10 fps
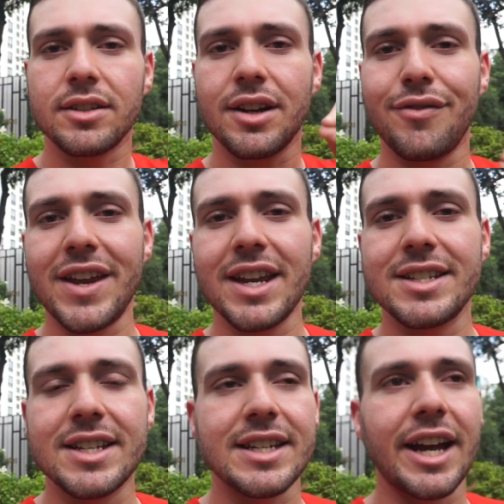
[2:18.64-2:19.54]

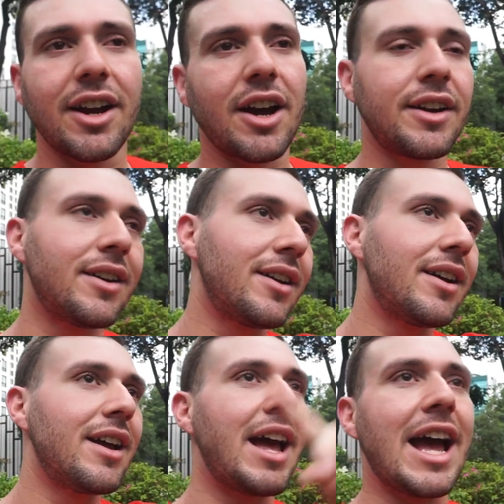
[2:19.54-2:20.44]
Convenience in Saigon,
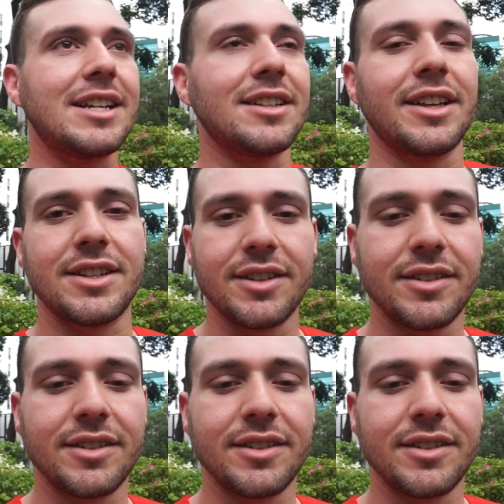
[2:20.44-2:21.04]
excellent.